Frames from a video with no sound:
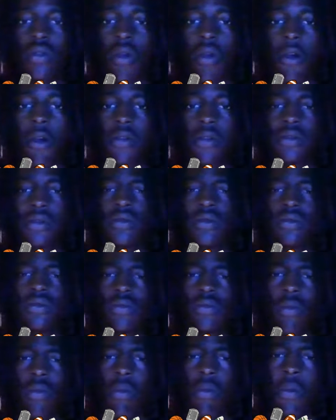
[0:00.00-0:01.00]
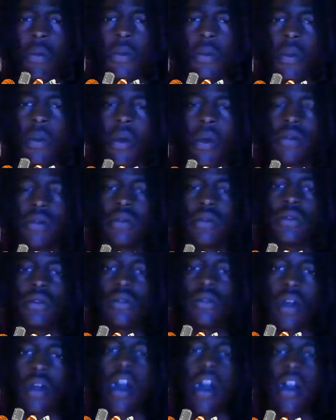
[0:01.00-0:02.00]
17 games and um,
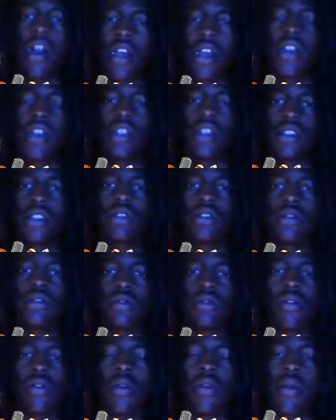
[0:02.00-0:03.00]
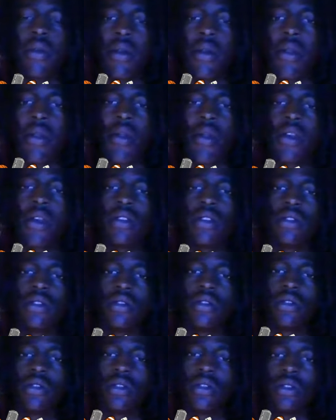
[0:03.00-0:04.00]
oh, got a thousand
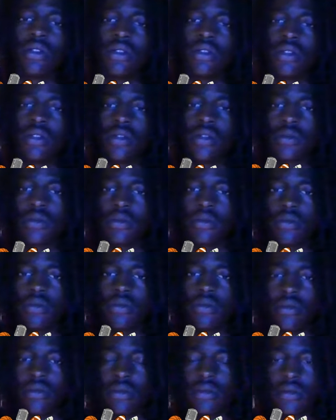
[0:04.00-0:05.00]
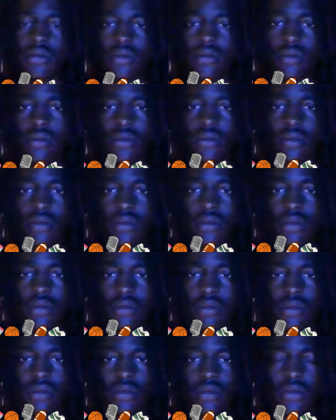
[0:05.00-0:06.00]
yards, five touchdowns. But
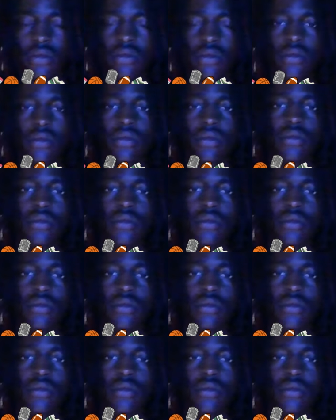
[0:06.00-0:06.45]
um,